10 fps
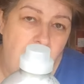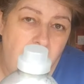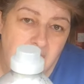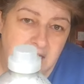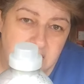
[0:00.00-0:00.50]

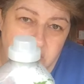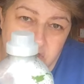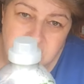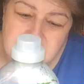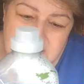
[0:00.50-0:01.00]
I
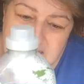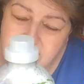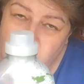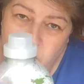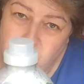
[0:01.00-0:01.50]
just
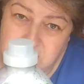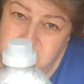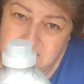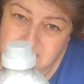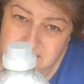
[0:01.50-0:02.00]
never
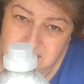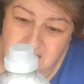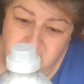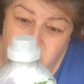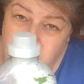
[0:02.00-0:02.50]
water this.
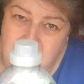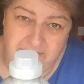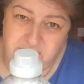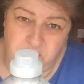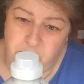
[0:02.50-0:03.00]
I don't
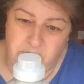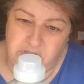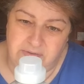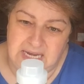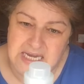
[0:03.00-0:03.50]
have to
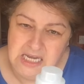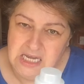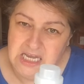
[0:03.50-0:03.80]
water it.